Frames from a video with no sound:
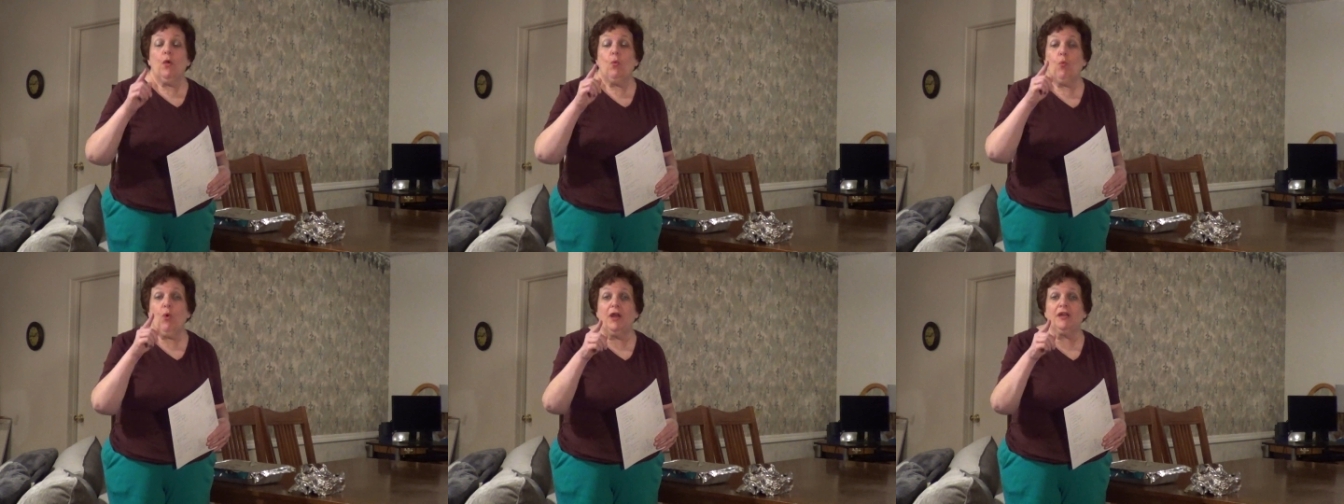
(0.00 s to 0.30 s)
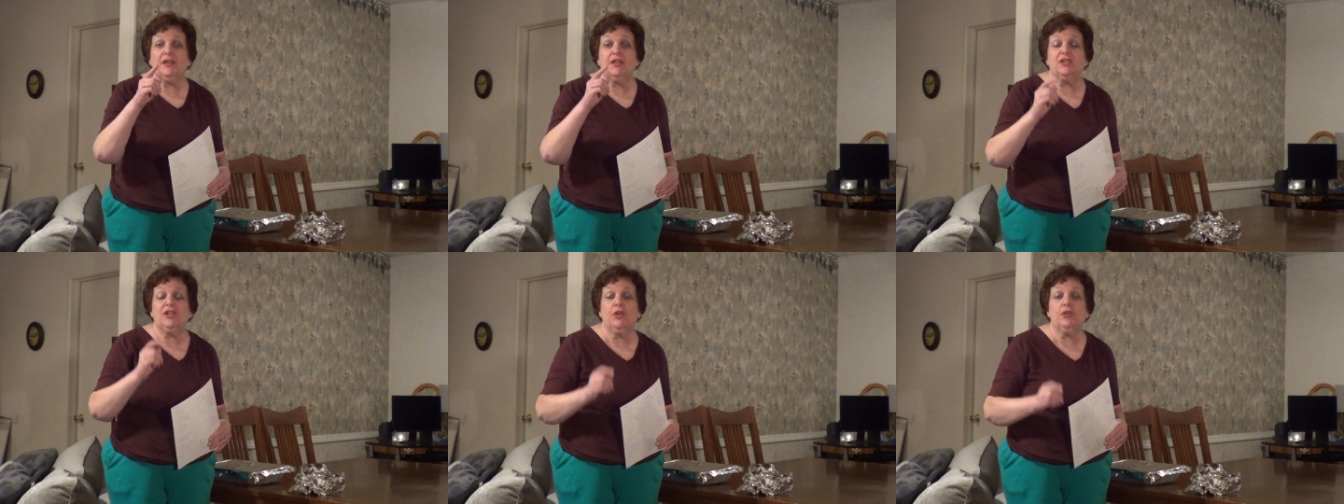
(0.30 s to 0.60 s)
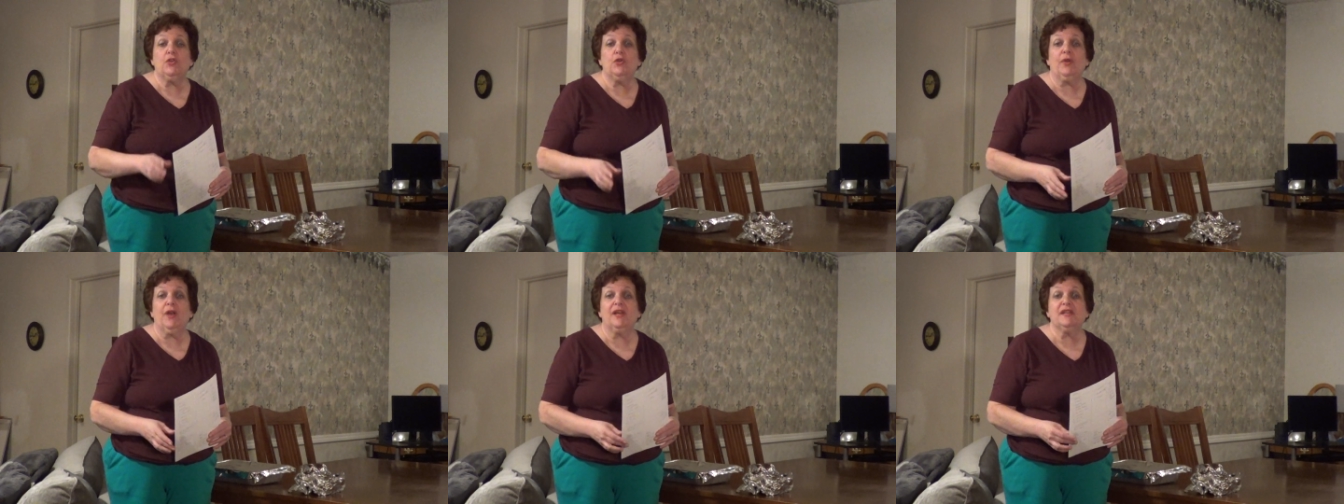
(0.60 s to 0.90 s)
Wanted to tell
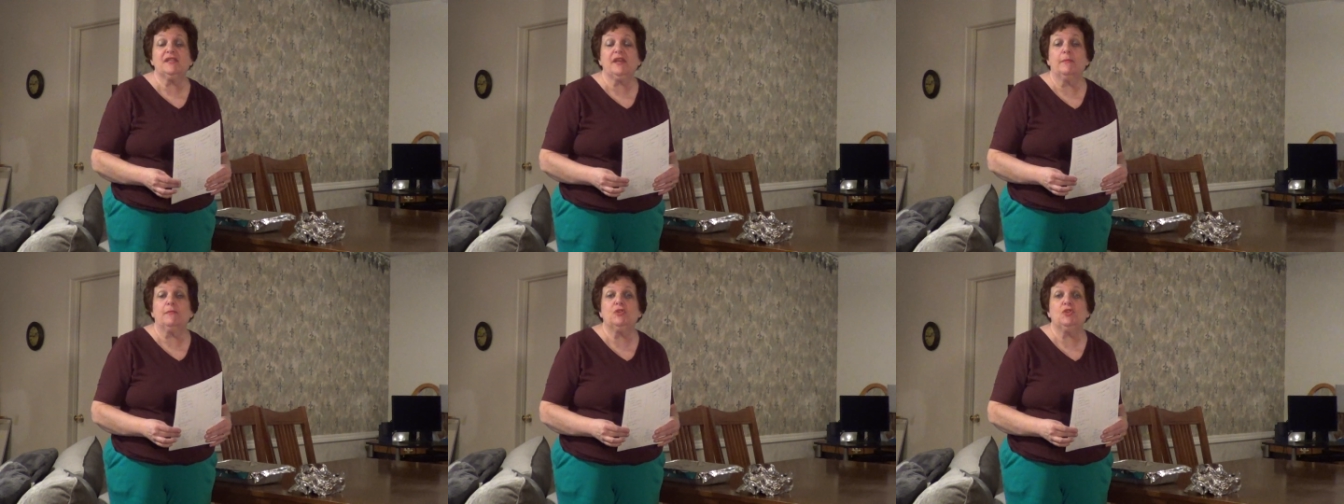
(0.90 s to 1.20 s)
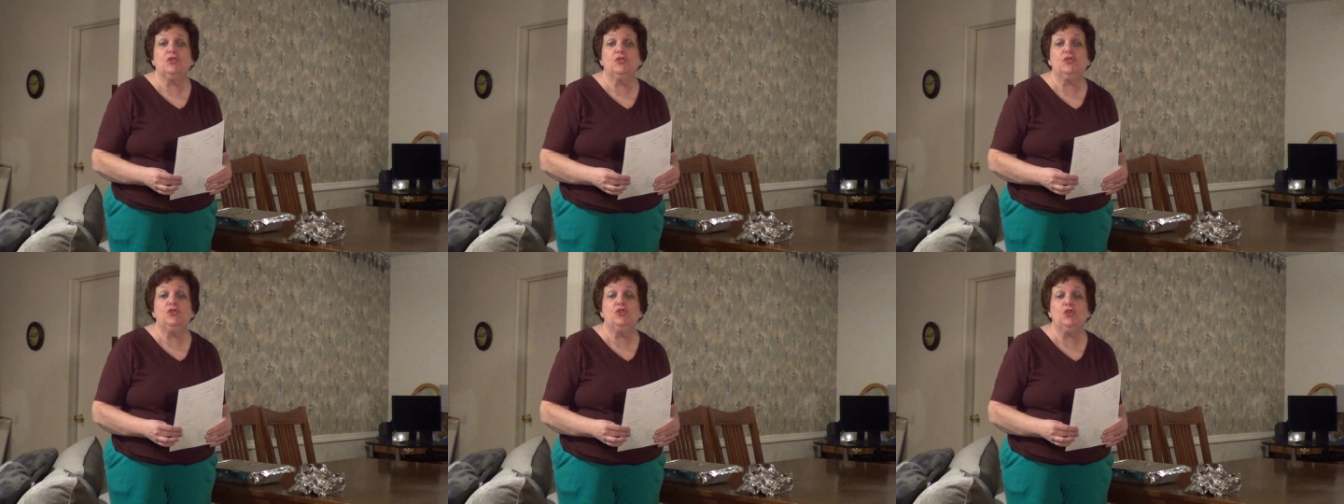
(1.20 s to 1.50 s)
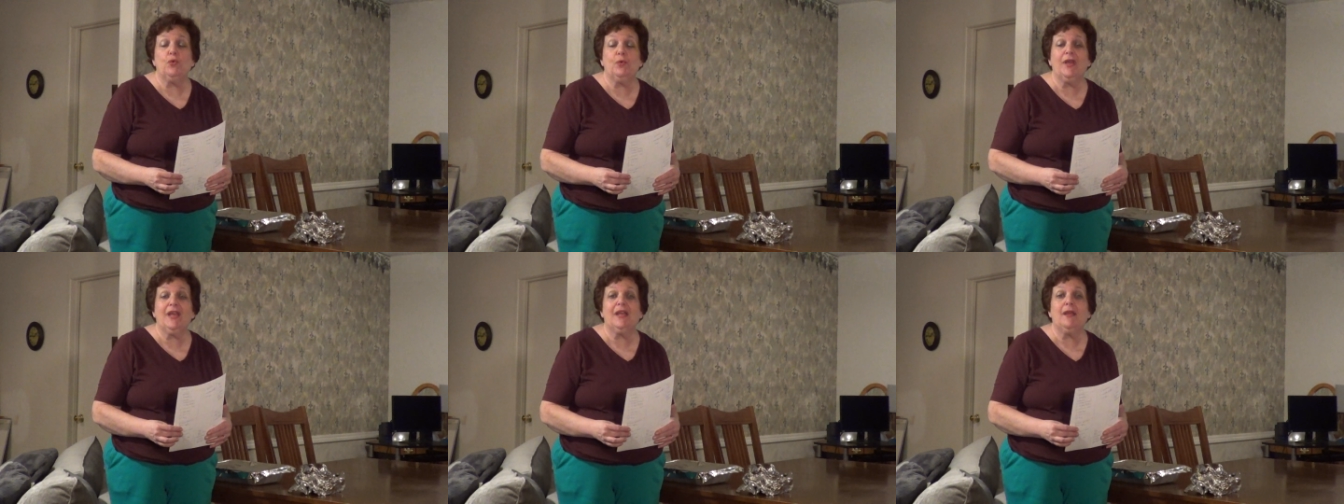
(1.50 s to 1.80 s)
you guys I'm
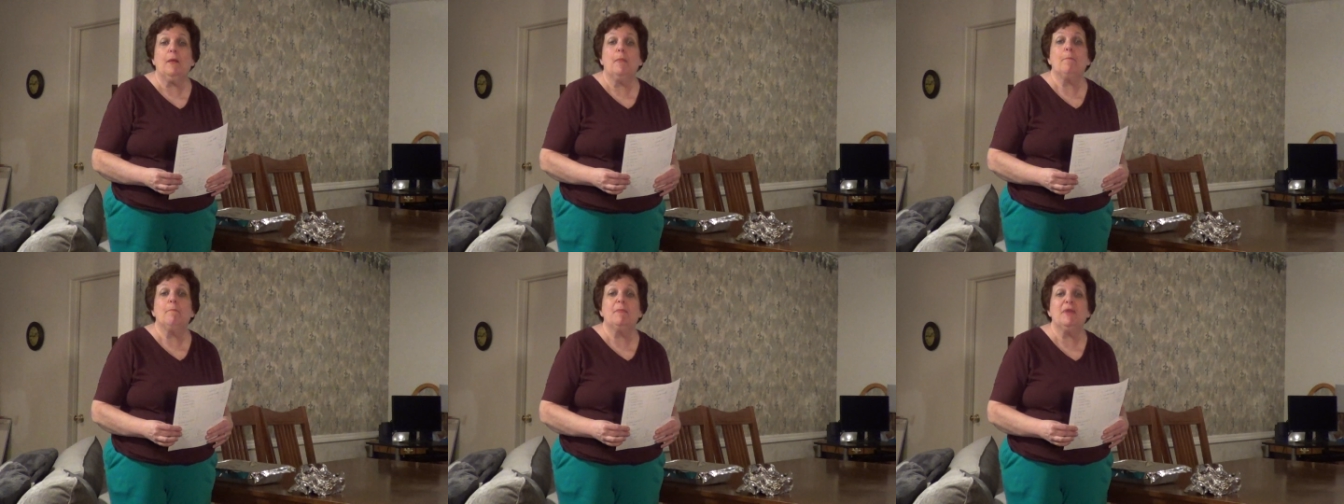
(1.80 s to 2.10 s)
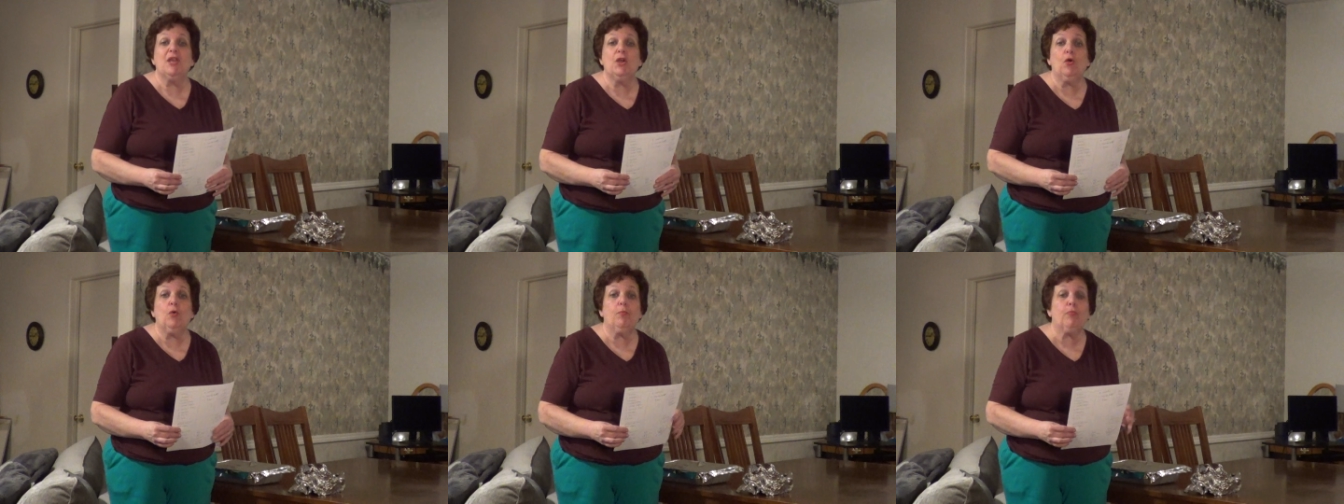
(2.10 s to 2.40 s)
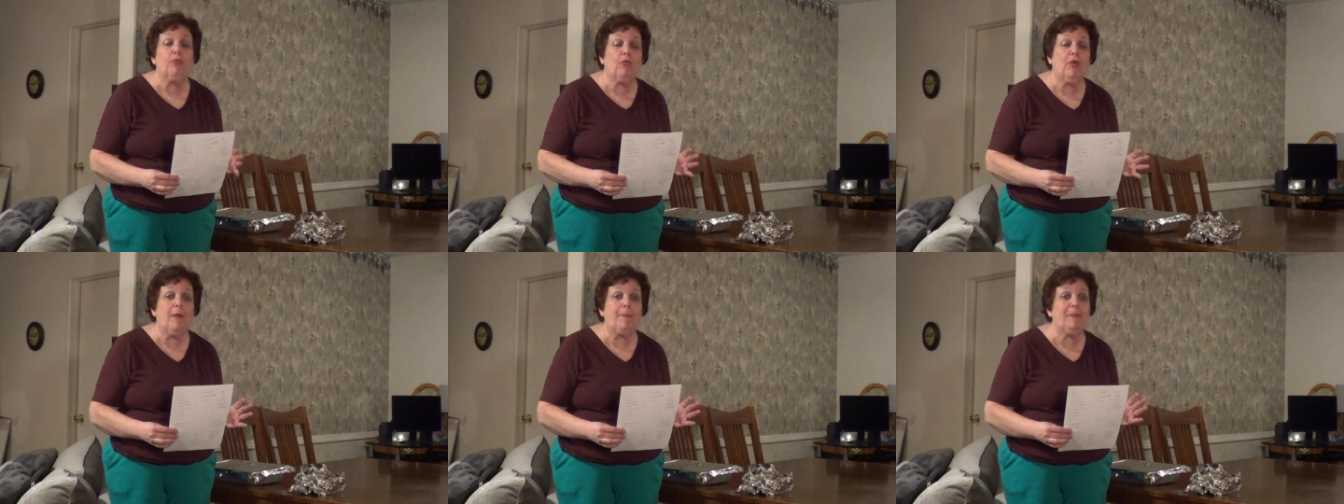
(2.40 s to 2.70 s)
doing meal
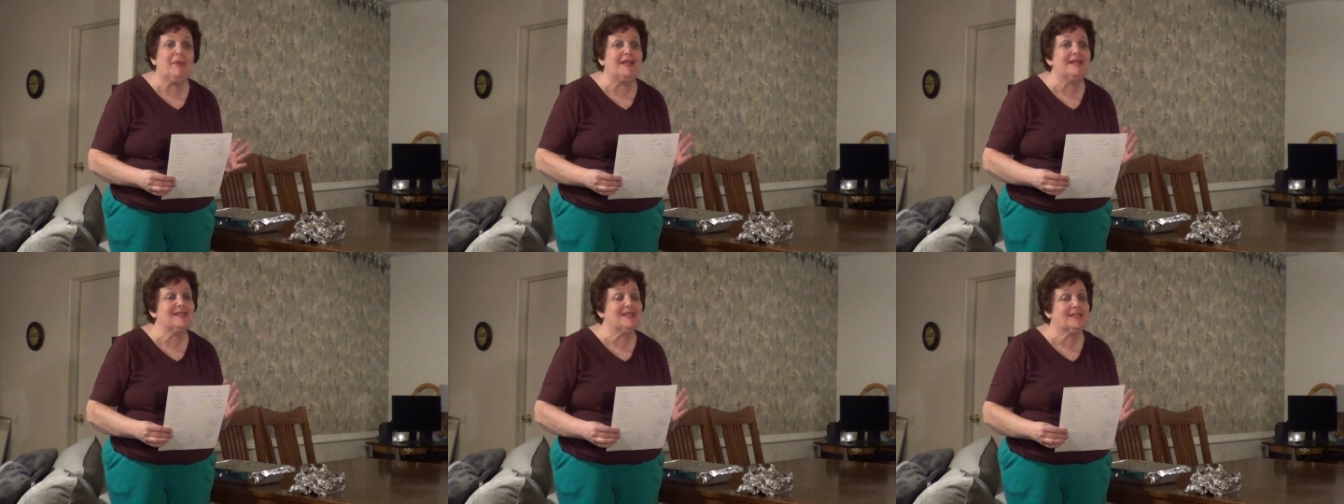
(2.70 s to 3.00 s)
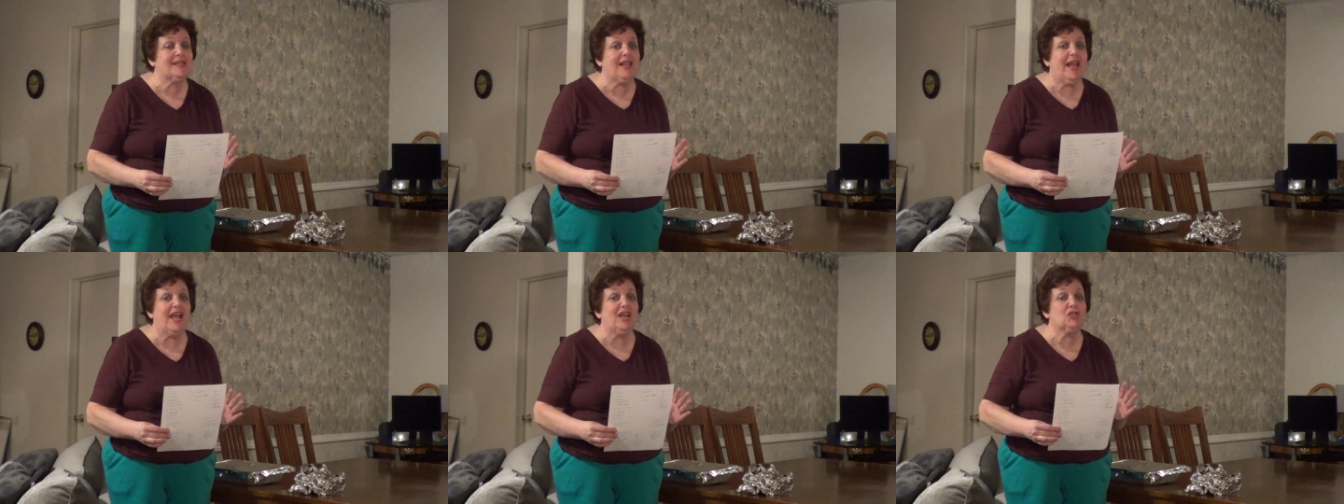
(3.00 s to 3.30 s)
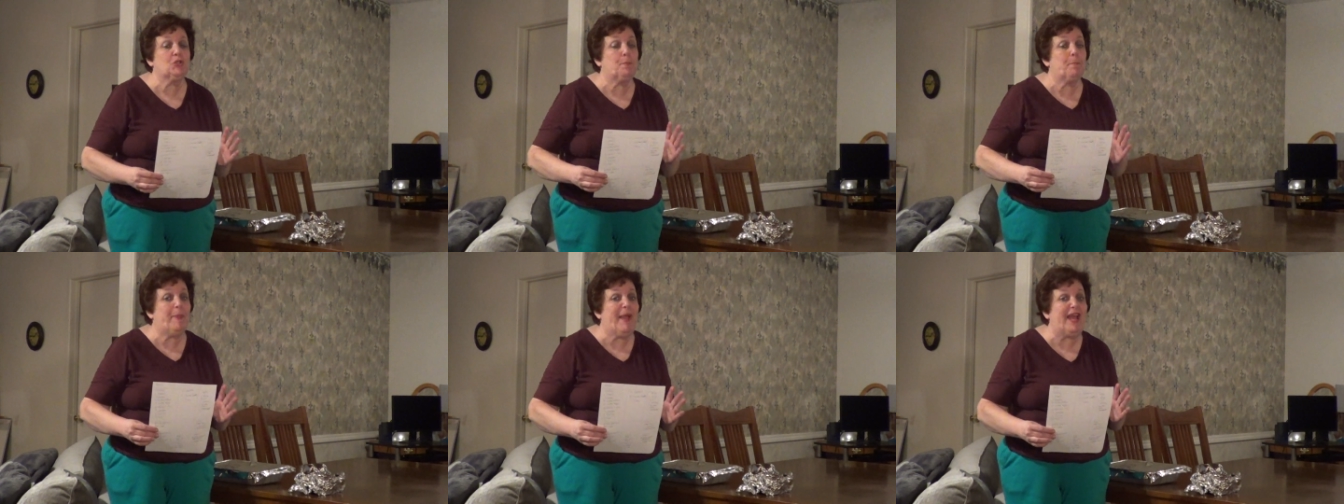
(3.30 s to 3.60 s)
prepping
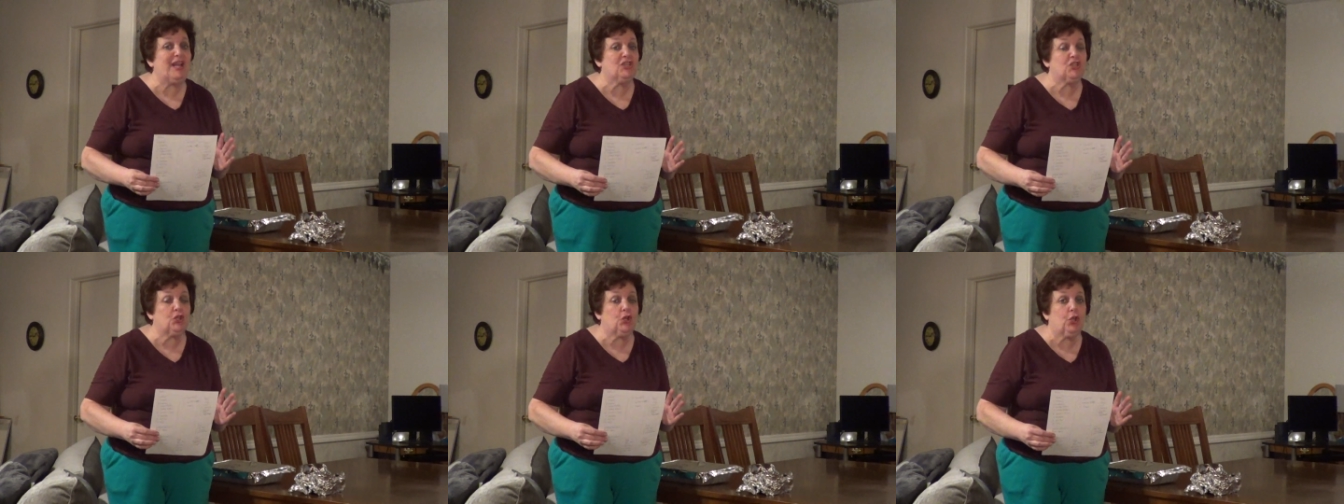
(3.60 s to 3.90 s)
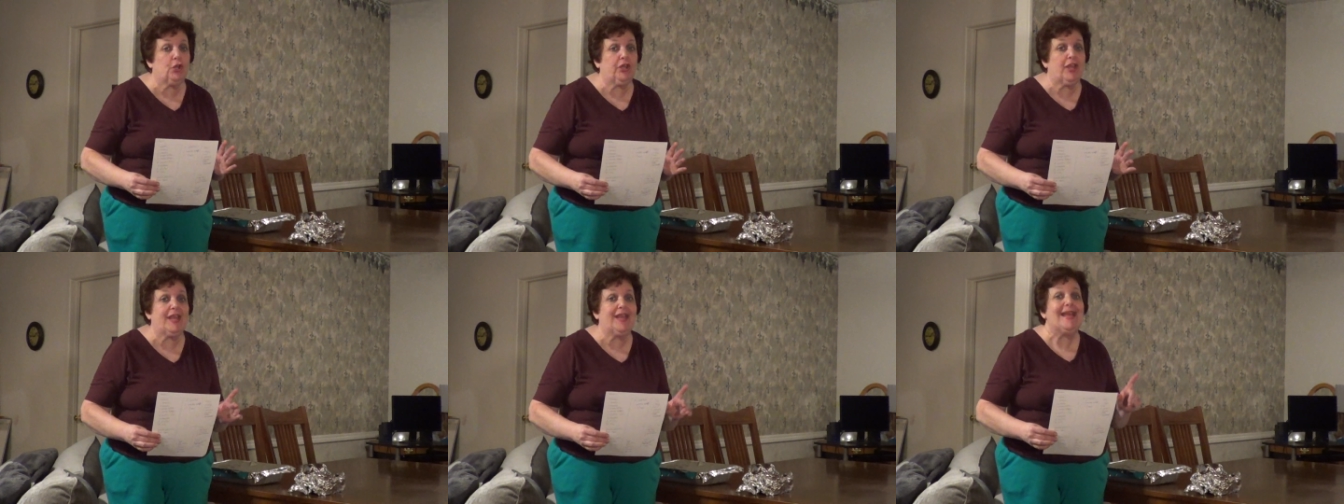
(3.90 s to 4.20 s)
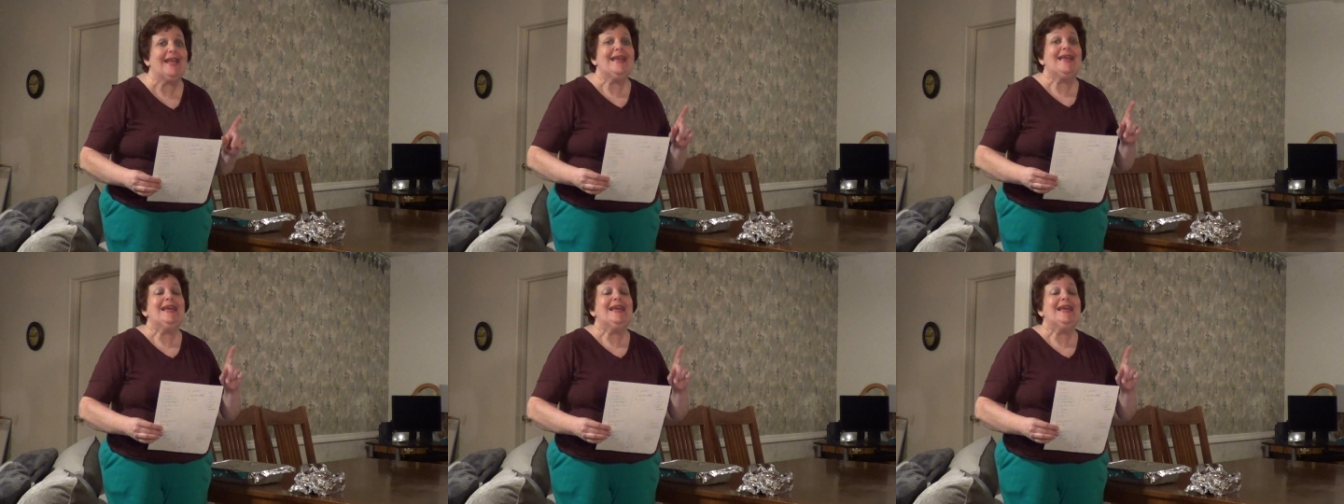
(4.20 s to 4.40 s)
slash batch cooking